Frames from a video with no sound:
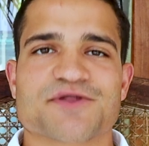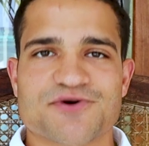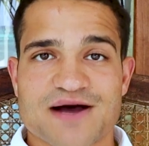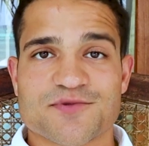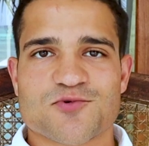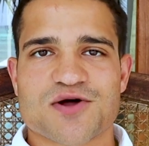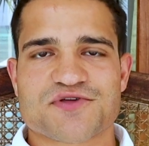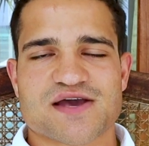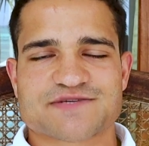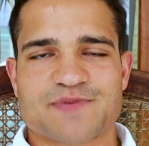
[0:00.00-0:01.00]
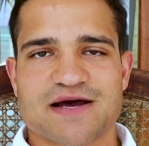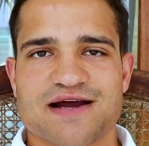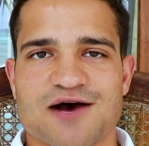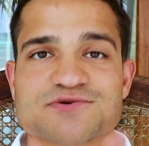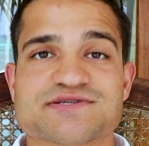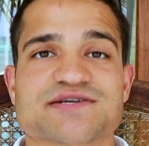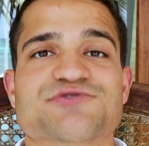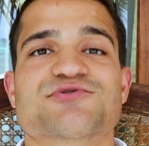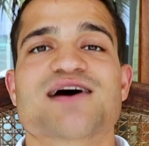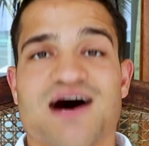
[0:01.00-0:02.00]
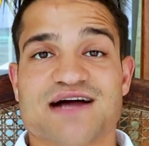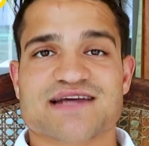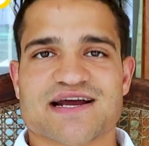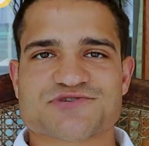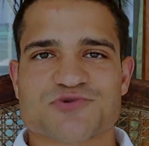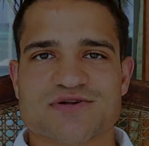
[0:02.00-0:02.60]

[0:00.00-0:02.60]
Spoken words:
below. I'm the Wealthy Expat. I will see you on the next